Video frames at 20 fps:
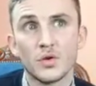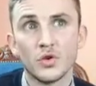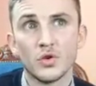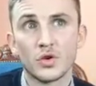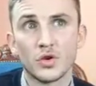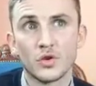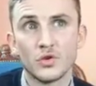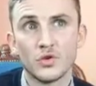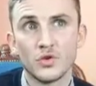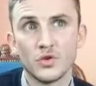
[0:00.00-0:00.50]

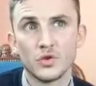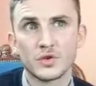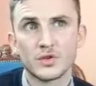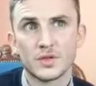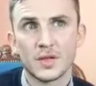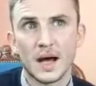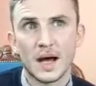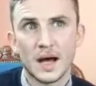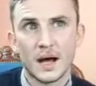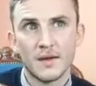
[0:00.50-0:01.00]
You can
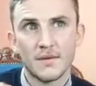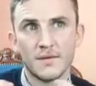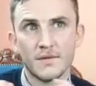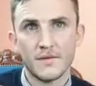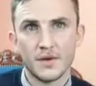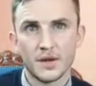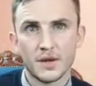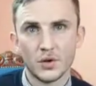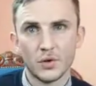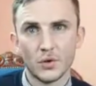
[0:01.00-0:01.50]
use that
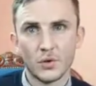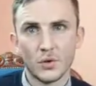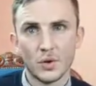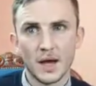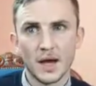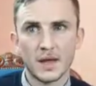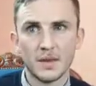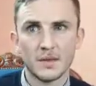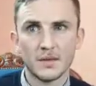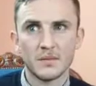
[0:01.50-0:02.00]
video
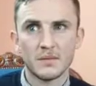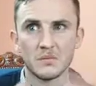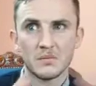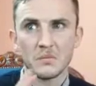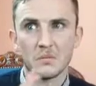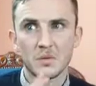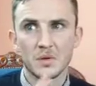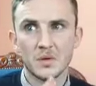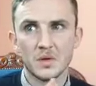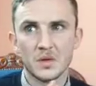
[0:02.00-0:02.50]
in
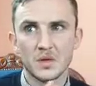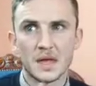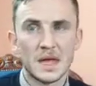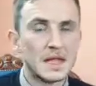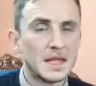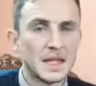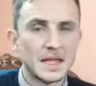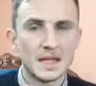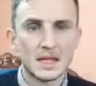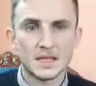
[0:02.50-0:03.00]

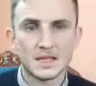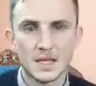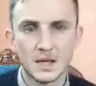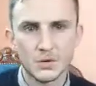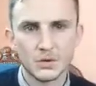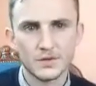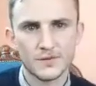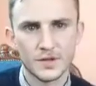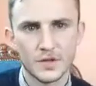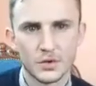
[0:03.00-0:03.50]
any
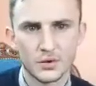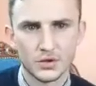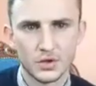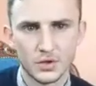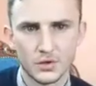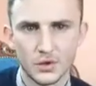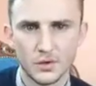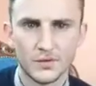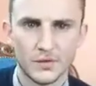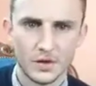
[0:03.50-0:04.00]
sales videos
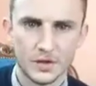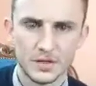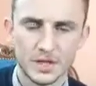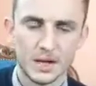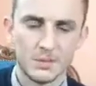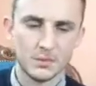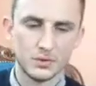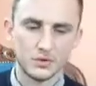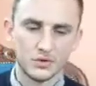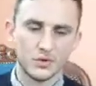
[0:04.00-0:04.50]
you do, for example.